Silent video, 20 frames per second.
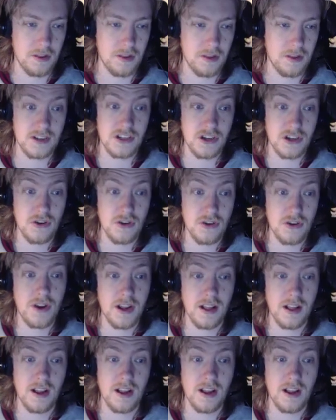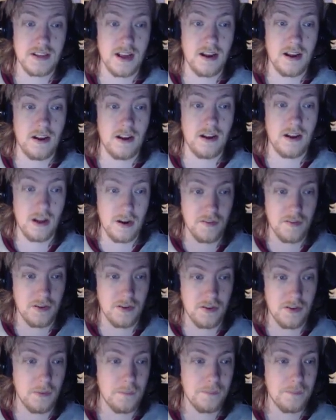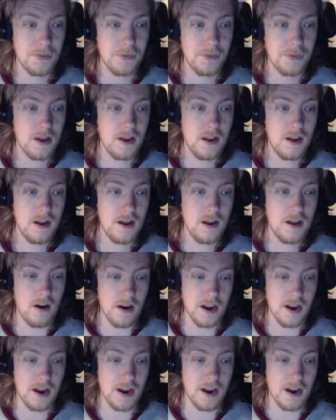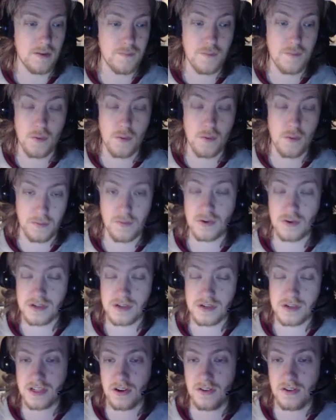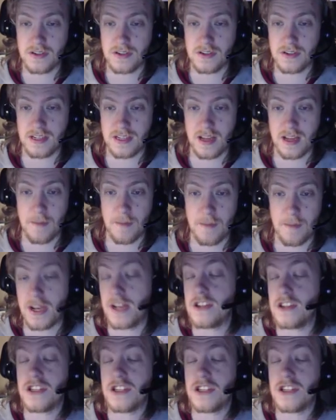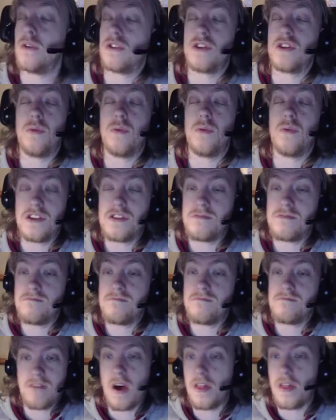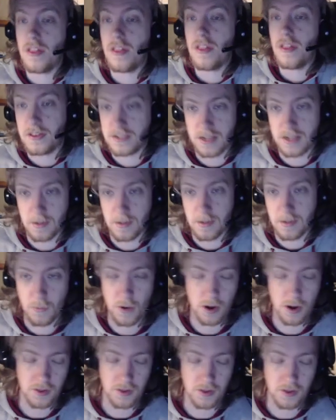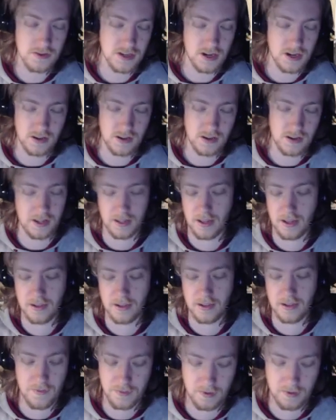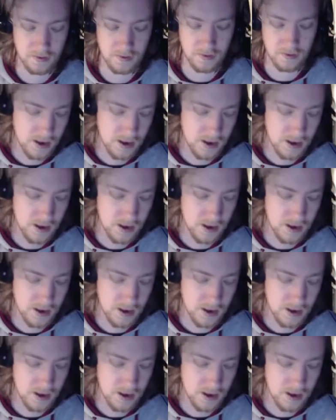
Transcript: with it. Because I do realize that a lot of you are here for the Vortex content and potentially also watch other things like my walkthroughs. I'd love